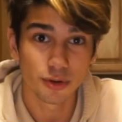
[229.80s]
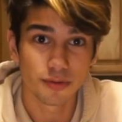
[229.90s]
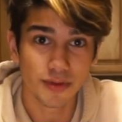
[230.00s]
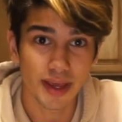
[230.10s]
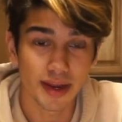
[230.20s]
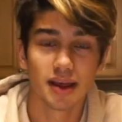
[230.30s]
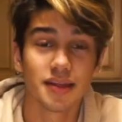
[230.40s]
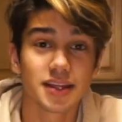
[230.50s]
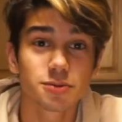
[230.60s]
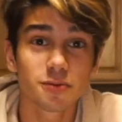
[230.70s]
flight, and
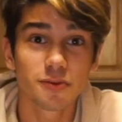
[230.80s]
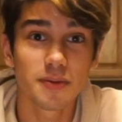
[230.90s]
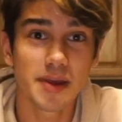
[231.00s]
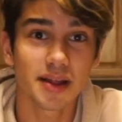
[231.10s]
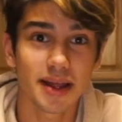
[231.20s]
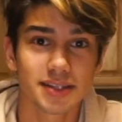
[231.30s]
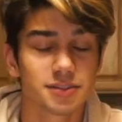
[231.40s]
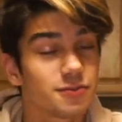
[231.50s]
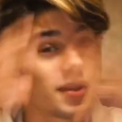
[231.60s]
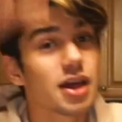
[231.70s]
that's when female ants
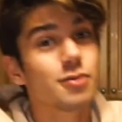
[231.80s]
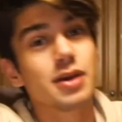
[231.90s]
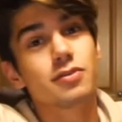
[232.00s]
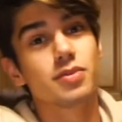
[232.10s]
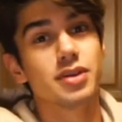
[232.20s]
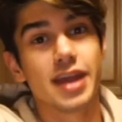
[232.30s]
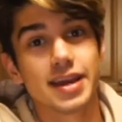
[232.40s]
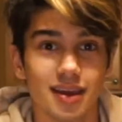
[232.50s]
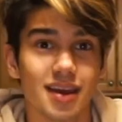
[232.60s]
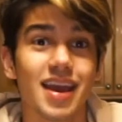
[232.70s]
fly away from their
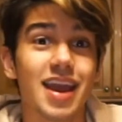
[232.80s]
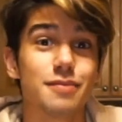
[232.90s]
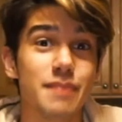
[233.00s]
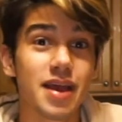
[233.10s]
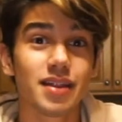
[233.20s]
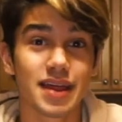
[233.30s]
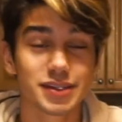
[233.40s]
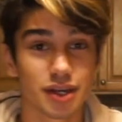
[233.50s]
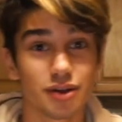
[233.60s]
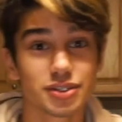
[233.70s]
nest, and male
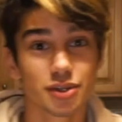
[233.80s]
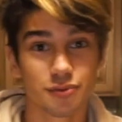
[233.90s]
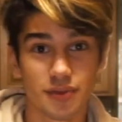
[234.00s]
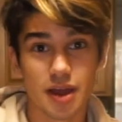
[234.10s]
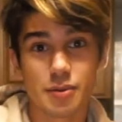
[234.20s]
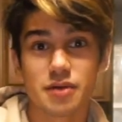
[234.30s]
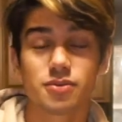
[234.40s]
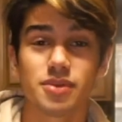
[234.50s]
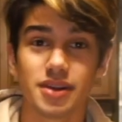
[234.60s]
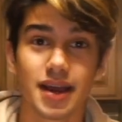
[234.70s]
ants also fly away
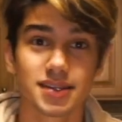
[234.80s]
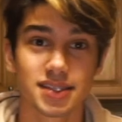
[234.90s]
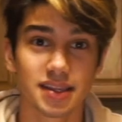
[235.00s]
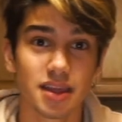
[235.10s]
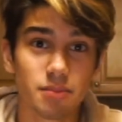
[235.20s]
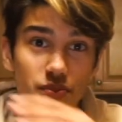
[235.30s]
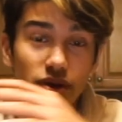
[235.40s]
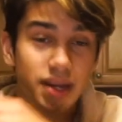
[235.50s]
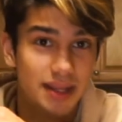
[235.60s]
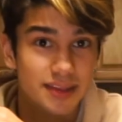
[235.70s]
from their nests, and they
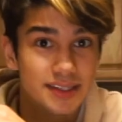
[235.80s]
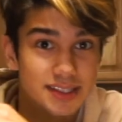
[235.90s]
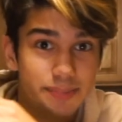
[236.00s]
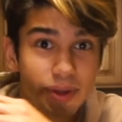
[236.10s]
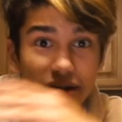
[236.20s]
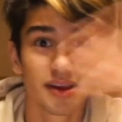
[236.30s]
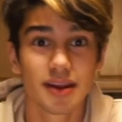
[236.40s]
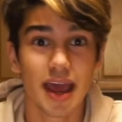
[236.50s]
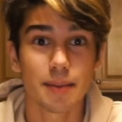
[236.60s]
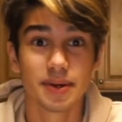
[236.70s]
breed, and this period
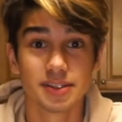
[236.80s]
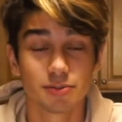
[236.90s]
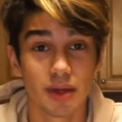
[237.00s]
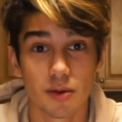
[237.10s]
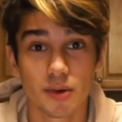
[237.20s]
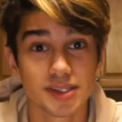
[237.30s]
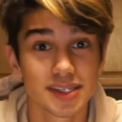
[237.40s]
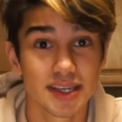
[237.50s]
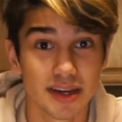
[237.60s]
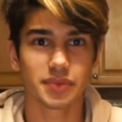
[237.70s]
happens once
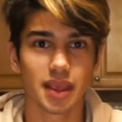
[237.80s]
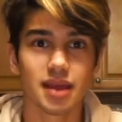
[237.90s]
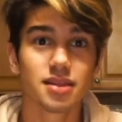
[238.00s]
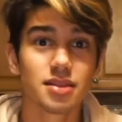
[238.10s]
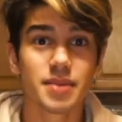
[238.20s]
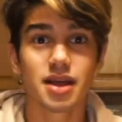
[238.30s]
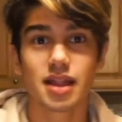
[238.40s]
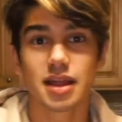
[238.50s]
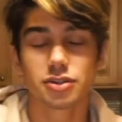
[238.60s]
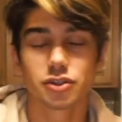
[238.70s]
a year, and then the male
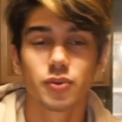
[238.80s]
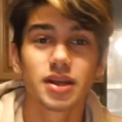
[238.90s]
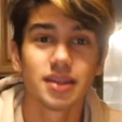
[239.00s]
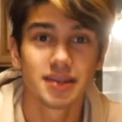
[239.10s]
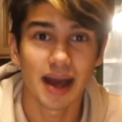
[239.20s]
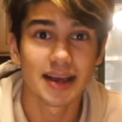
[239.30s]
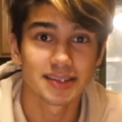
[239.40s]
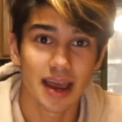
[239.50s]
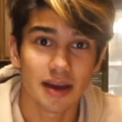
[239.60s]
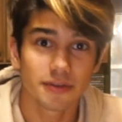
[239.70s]
ant quickly dies
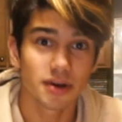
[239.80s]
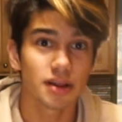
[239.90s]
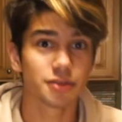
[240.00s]
after, and the